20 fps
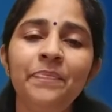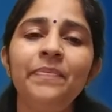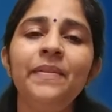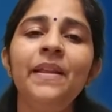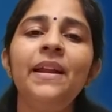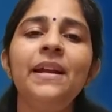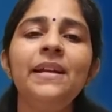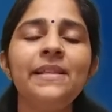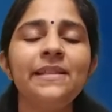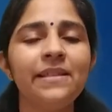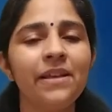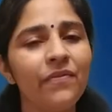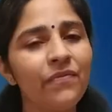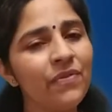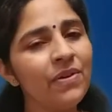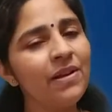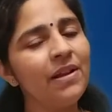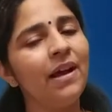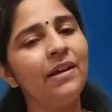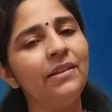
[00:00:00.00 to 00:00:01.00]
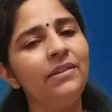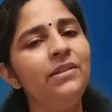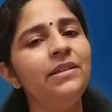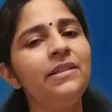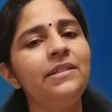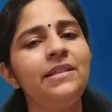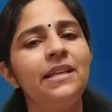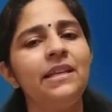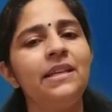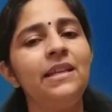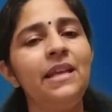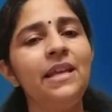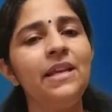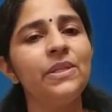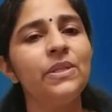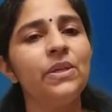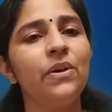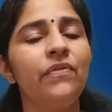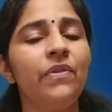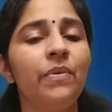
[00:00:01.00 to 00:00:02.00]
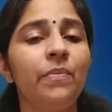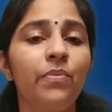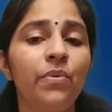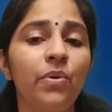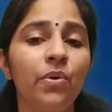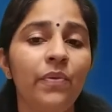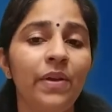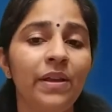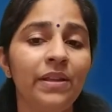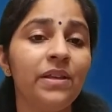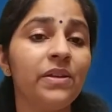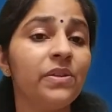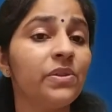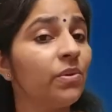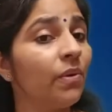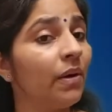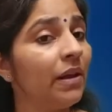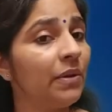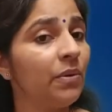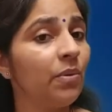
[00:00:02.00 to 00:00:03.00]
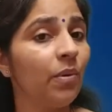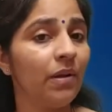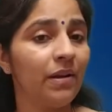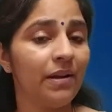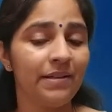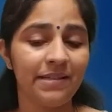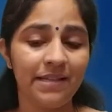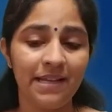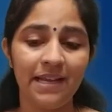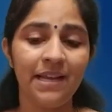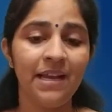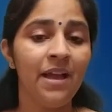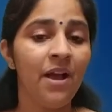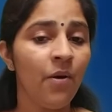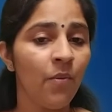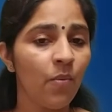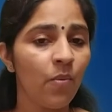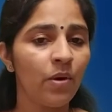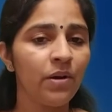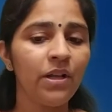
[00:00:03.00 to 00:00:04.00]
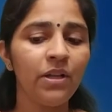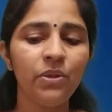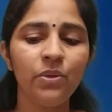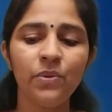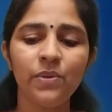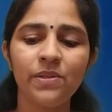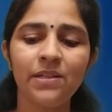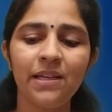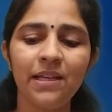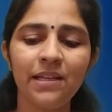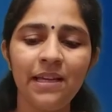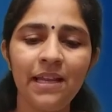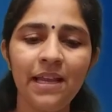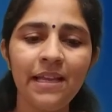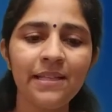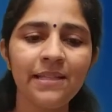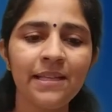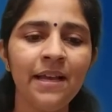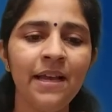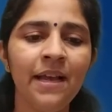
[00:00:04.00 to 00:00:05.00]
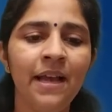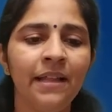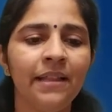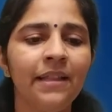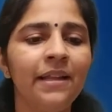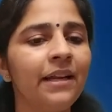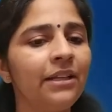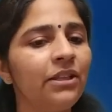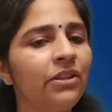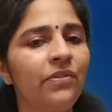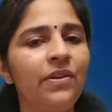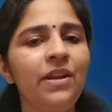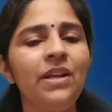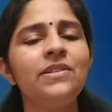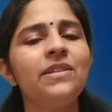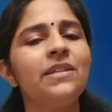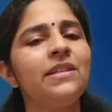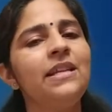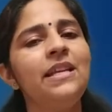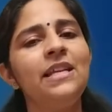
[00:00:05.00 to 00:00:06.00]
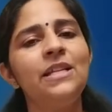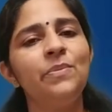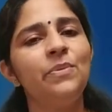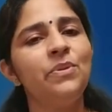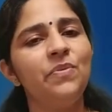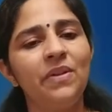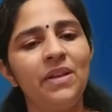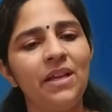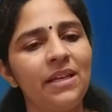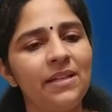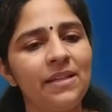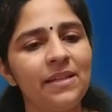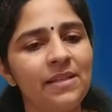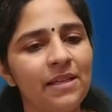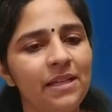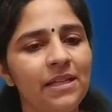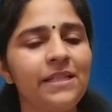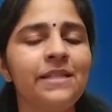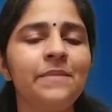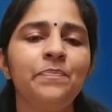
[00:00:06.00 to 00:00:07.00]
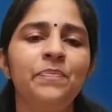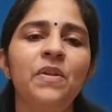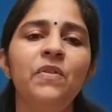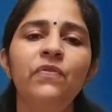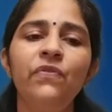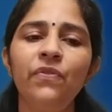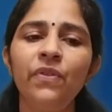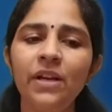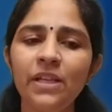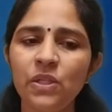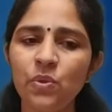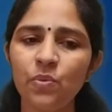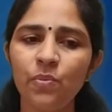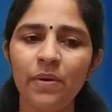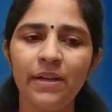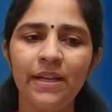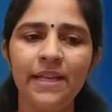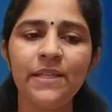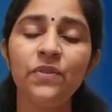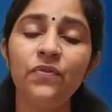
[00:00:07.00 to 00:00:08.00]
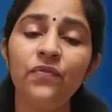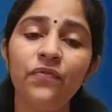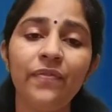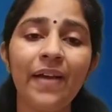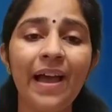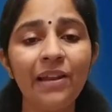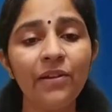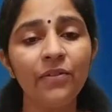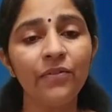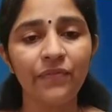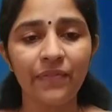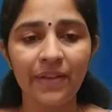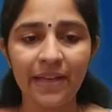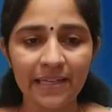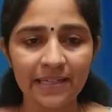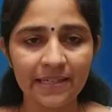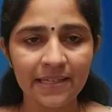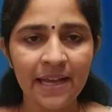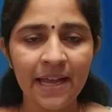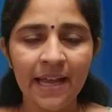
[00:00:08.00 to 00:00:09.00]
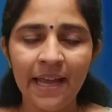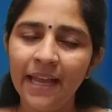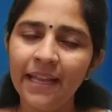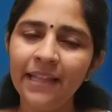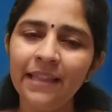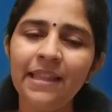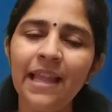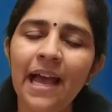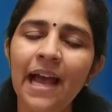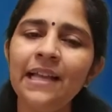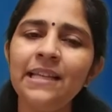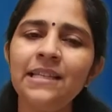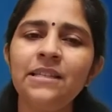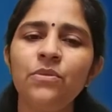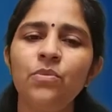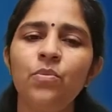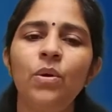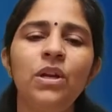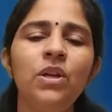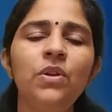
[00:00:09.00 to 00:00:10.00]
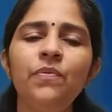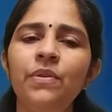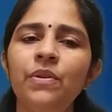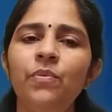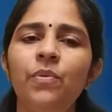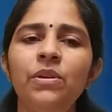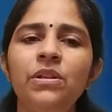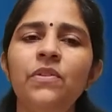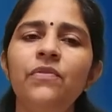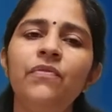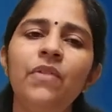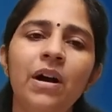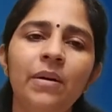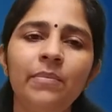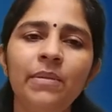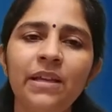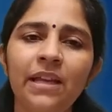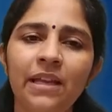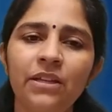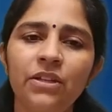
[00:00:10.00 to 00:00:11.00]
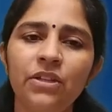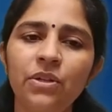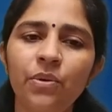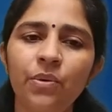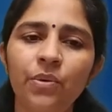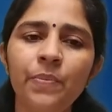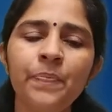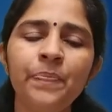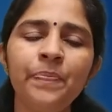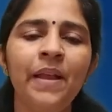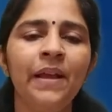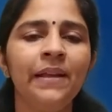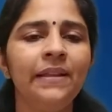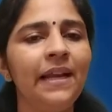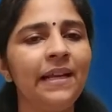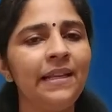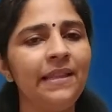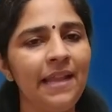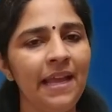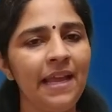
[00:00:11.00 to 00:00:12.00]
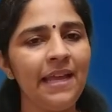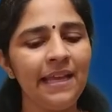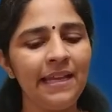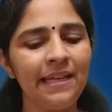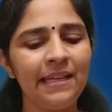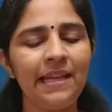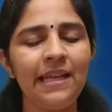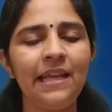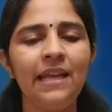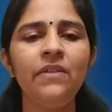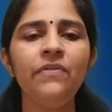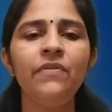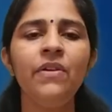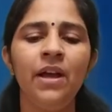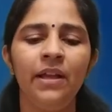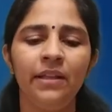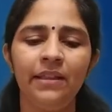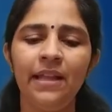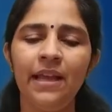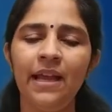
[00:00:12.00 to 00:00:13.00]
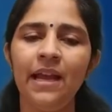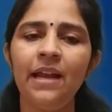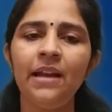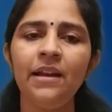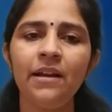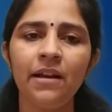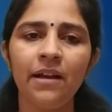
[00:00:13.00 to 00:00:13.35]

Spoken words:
there are several other techniques of improving the soil quality. What are those techniques? There are 3 techniques which we can discuss. The first one is fallow field. In that, what the farmer can do, that they can leave their